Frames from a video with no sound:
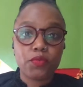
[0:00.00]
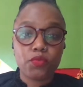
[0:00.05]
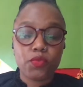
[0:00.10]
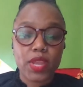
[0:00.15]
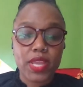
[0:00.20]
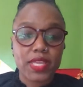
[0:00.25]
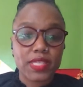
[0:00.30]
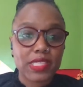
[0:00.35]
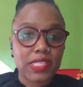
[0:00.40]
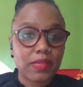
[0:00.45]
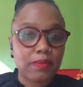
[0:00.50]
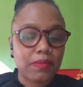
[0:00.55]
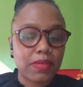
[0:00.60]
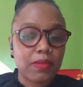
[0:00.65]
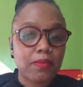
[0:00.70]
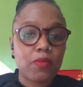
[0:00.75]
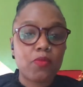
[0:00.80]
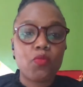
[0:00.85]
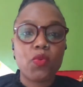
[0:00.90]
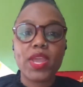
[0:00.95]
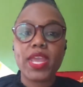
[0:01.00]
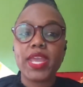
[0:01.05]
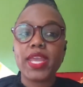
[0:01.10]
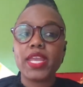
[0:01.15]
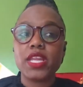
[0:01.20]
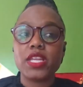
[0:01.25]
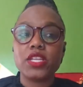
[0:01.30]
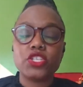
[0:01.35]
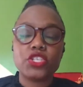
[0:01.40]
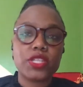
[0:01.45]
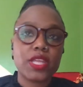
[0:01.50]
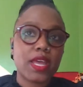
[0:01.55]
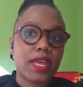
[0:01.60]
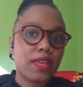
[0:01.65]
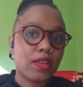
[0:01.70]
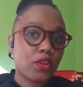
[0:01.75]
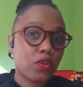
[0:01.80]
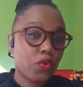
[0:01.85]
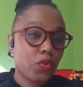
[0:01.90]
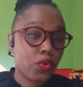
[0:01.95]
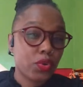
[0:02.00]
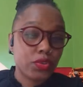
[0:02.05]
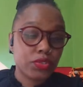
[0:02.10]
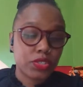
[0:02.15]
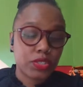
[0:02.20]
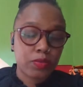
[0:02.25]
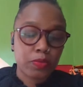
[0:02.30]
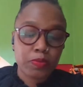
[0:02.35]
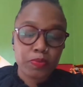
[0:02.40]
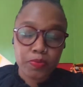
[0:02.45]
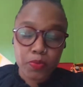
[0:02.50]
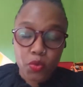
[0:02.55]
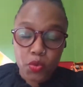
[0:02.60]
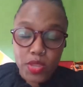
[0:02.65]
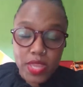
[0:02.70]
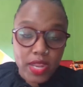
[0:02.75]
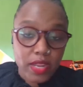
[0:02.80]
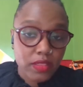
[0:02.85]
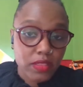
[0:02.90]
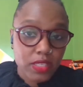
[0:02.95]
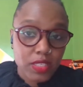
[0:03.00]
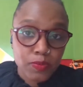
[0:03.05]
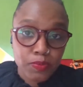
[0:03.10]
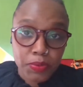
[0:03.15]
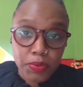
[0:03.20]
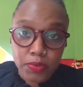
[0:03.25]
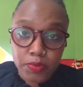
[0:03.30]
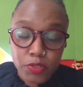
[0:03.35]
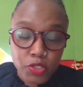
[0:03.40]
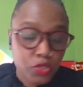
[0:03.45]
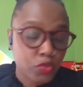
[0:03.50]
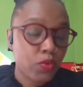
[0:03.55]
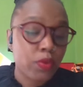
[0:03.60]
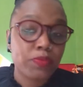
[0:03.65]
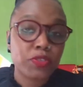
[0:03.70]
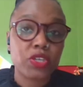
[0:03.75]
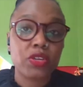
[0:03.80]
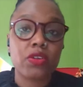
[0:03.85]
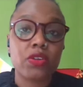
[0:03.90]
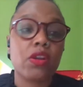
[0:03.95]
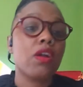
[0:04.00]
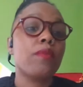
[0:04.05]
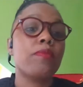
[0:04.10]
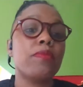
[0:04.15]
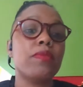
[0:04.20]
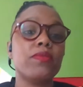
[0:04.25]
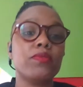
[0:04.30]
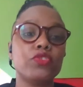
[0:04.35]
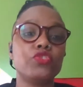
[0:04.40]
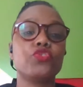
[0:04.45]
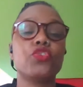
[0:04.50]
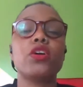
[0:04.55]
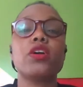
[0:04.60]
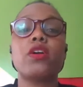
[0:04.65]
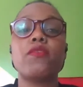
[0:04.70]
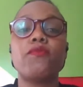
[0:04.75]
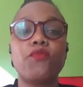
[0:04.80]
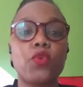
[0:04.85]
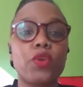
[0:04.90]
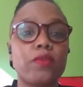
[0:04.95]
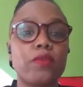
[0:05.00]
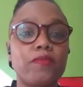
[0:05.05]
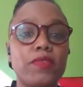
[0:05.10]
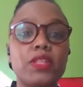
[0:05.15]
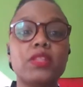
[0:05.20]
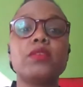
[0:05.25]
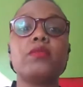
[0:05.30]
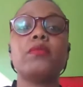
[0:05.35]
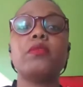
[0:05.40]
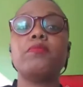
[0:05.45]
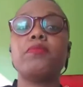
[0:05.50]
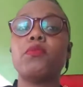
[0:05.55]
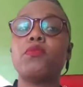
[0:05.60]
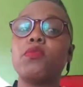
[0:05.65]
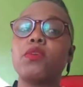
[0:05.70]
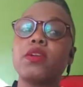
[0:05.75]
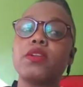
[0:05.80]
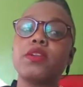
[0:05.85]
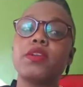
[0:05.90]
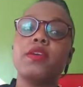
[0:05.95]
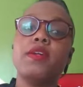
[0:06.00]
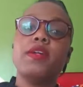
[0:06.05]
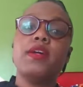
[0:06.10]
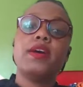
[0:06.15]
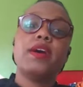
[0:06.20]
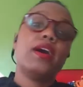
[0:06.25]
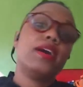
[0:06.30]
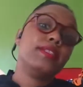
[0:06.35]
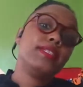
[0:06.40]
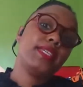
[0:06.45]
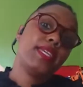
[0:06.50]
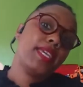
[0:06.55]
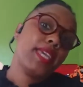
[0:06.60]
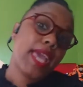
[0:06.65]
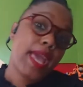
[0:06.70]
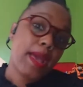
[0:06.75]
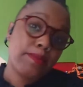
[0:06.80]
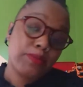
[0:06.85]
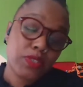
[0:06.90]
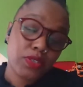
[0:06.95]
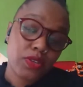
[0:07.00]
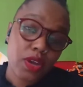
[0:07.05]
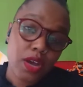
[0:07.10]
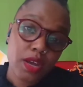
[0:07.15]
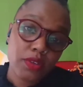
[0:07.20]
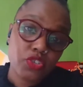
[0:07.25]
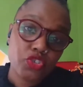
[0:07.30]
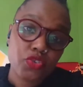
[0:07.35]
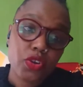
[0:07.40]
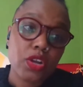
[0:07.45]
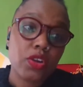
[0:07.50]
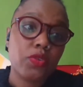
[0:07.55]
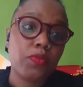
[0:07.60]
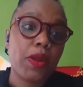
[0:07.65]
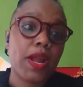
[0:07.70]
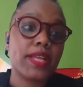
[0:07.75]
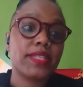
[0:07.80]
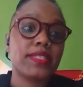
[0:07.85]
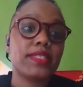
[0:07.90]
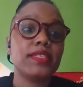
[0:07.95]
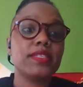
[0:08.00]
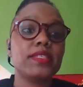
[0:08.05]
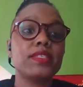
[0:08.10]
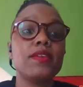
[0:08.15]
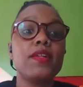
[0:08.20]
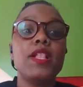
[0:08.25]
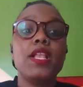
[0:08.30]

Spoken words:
raised the minimum wage, that created this prescription drug affordability board to cap drug prices,